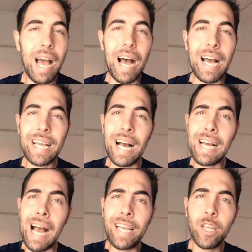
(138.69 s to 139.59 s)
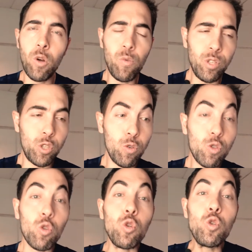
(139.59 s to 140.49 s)
I can always
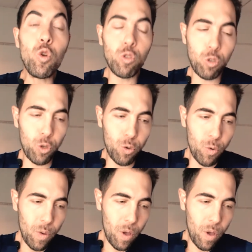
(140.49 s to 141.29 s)
choose not to